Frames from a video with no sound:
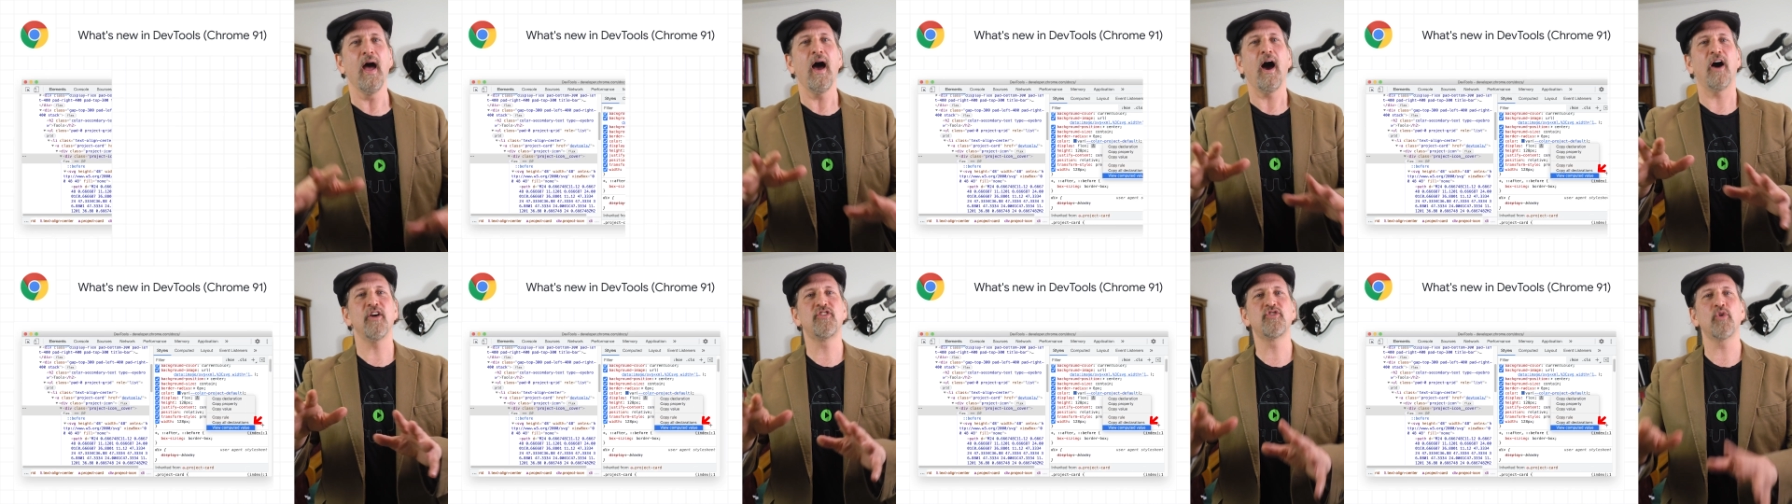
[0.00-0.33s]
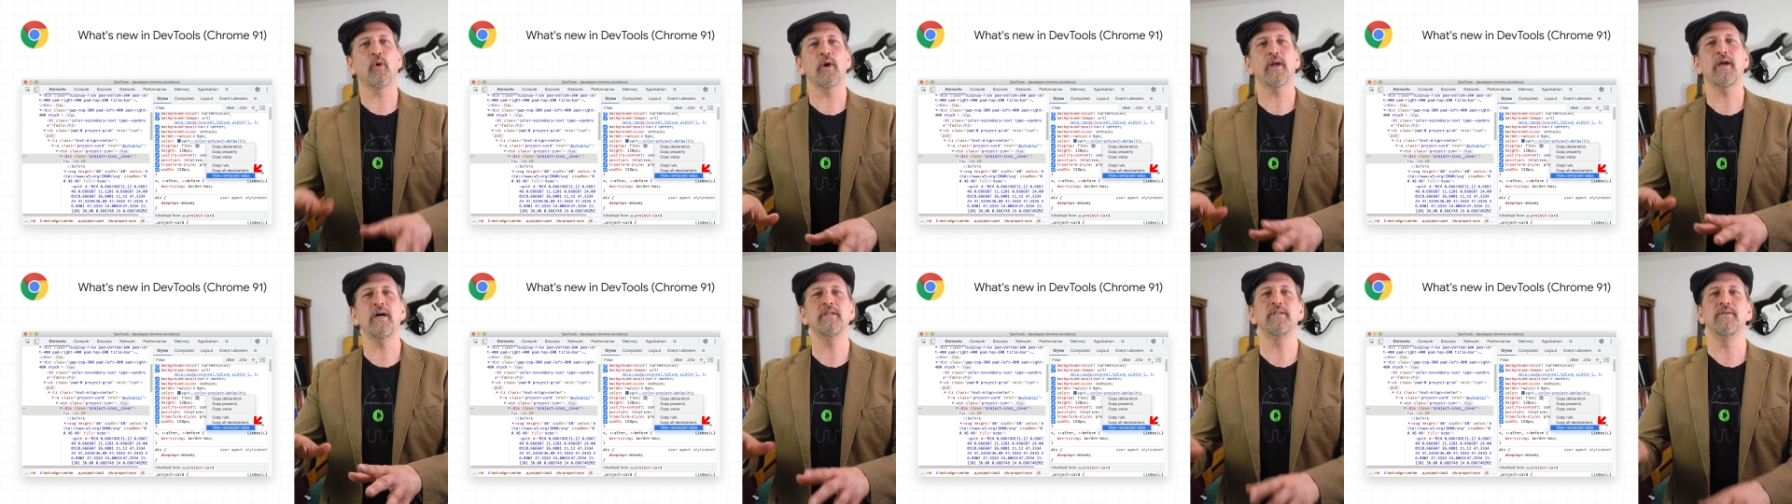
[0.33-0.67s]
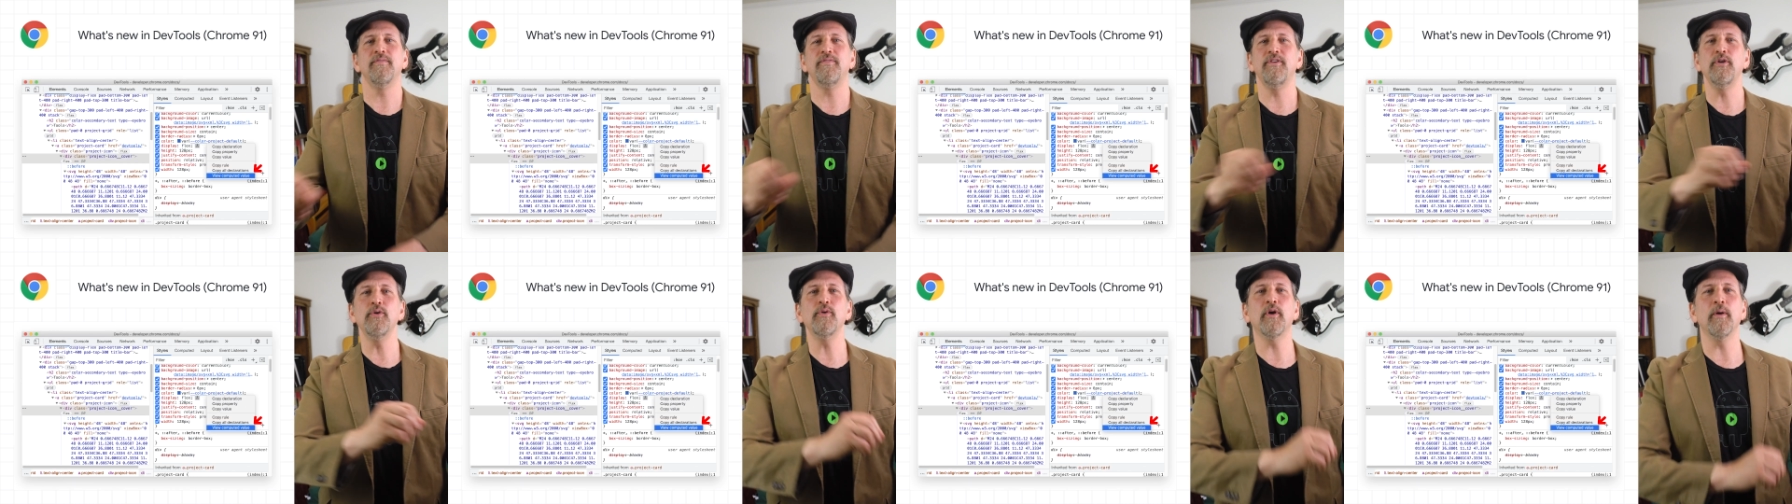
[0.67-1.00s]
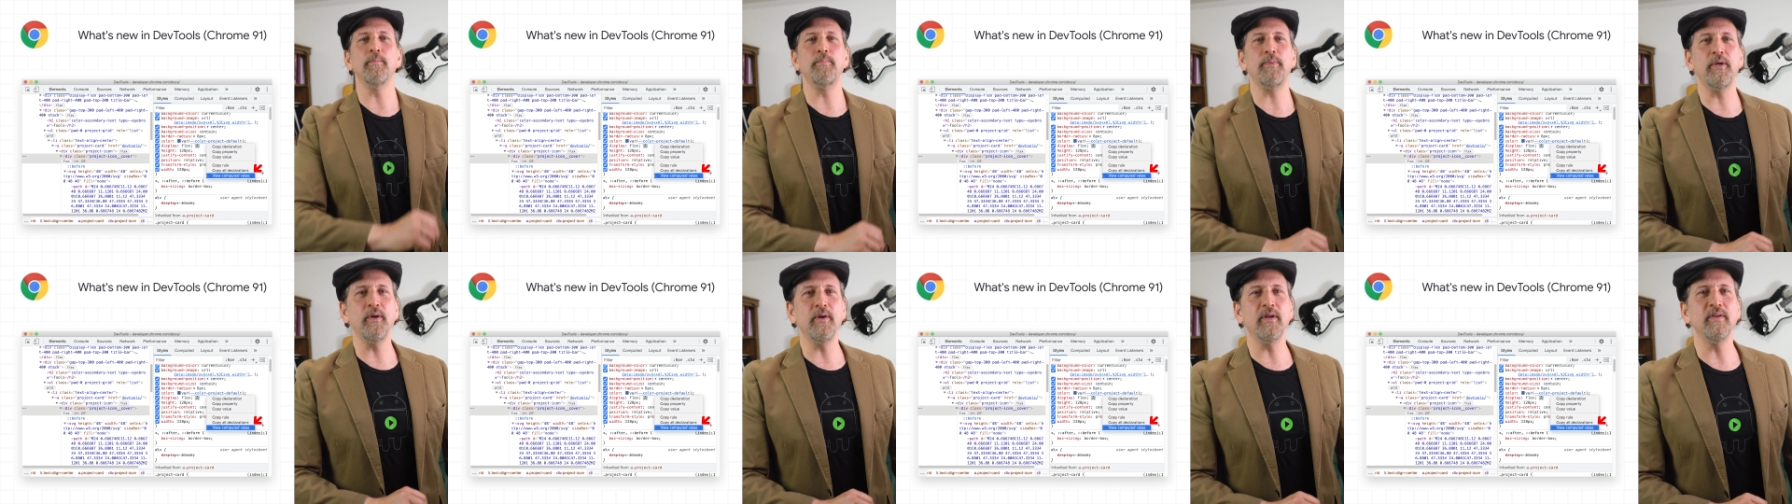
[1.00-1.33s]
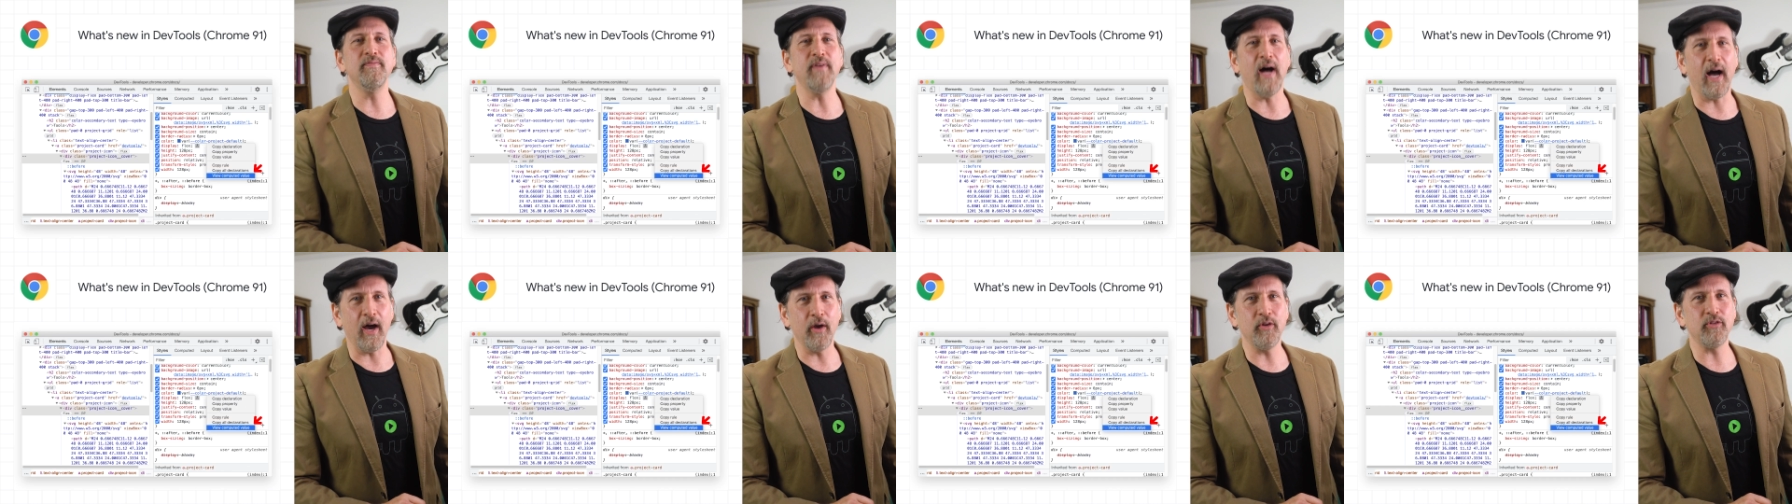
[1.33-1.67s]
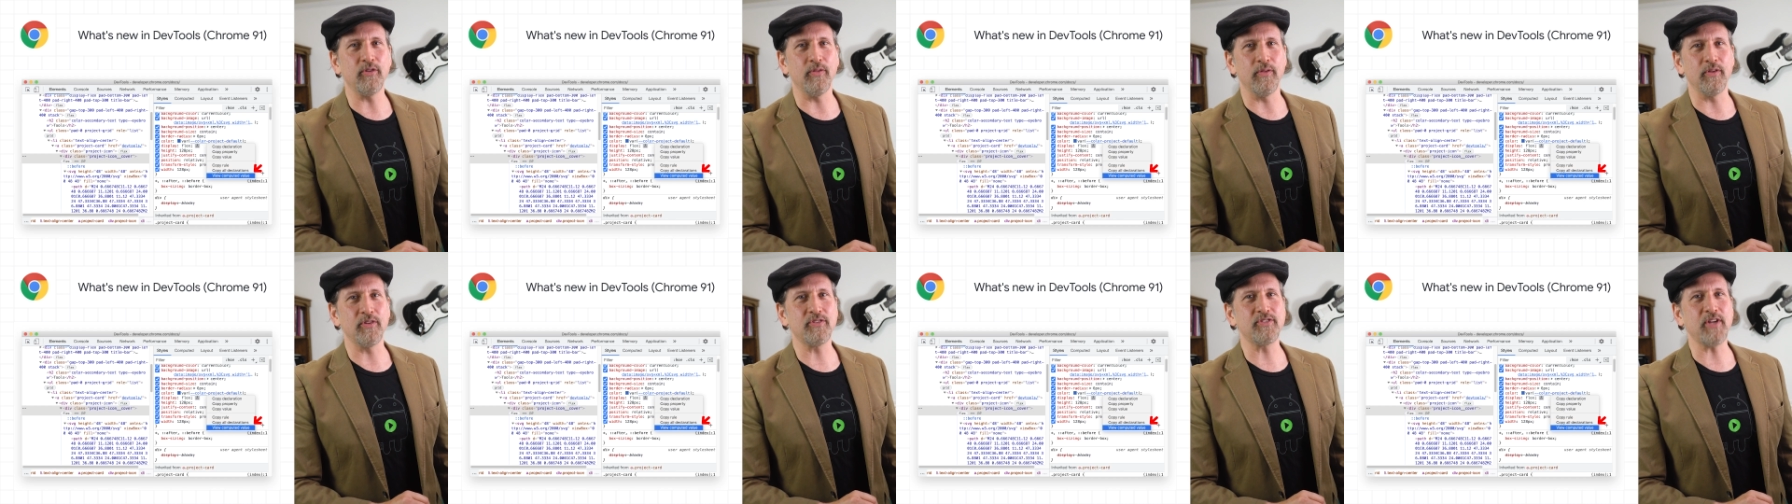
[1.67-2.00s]
a shortcut to view computed values
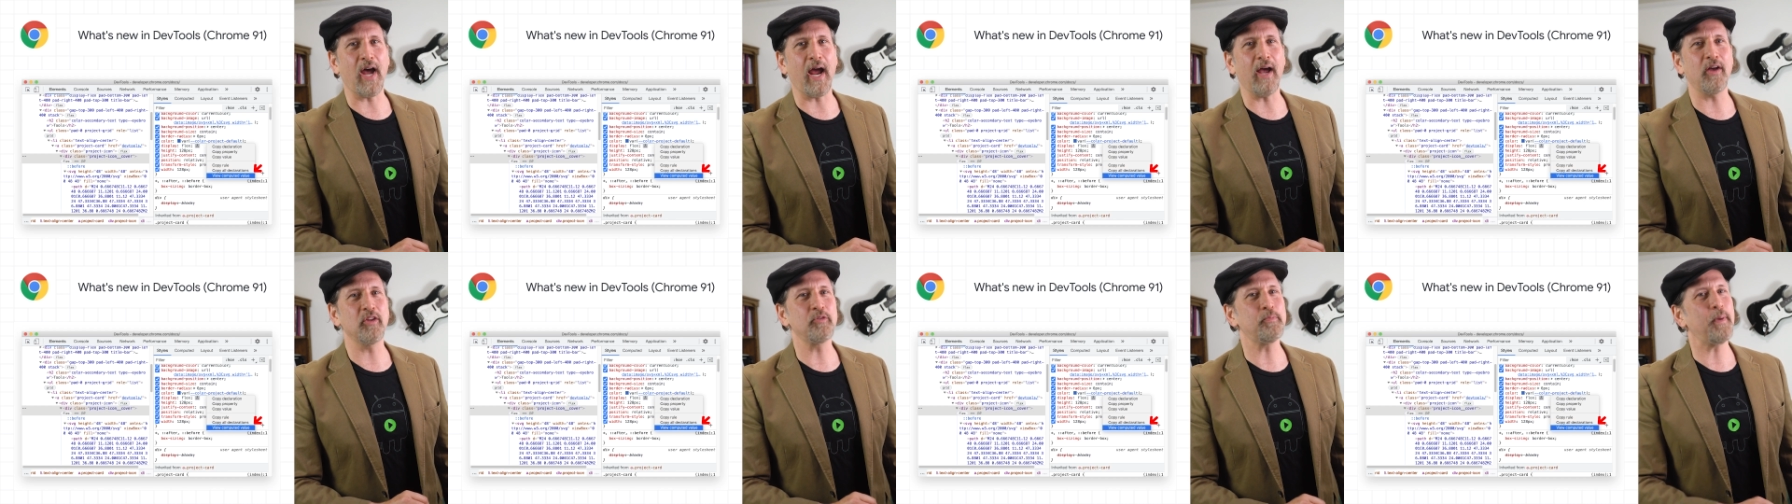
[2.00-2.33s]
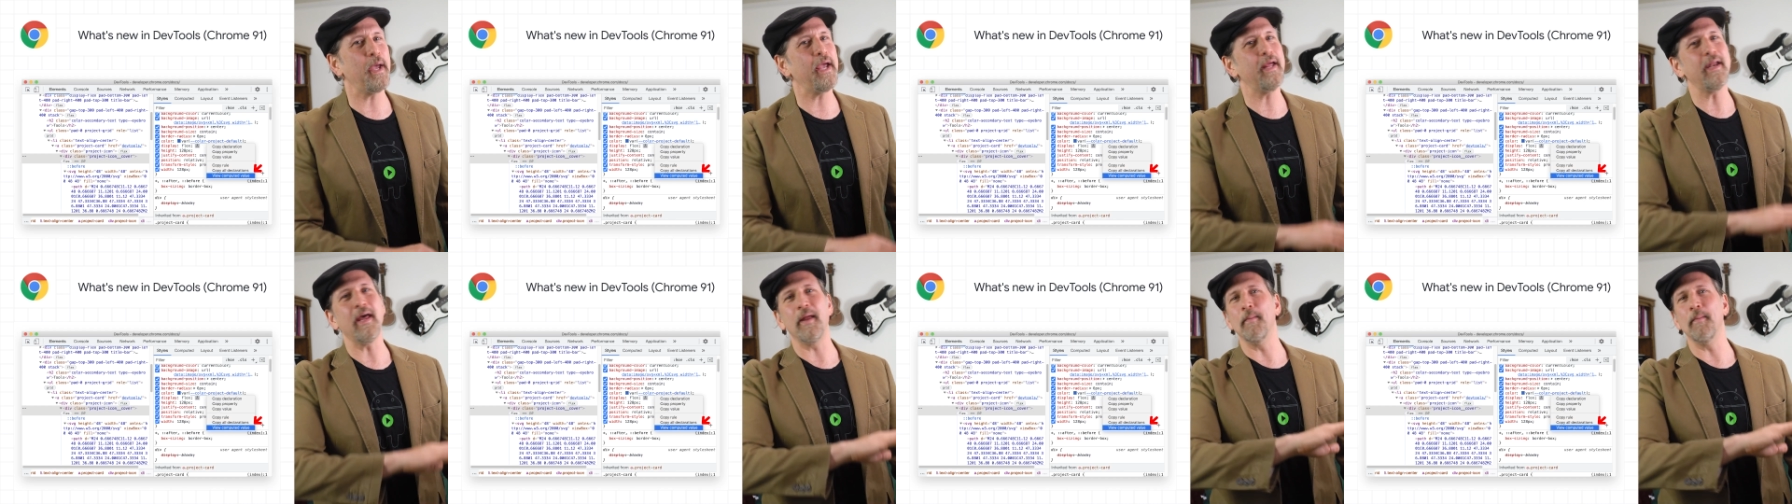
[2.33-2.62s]
in the Styles pane,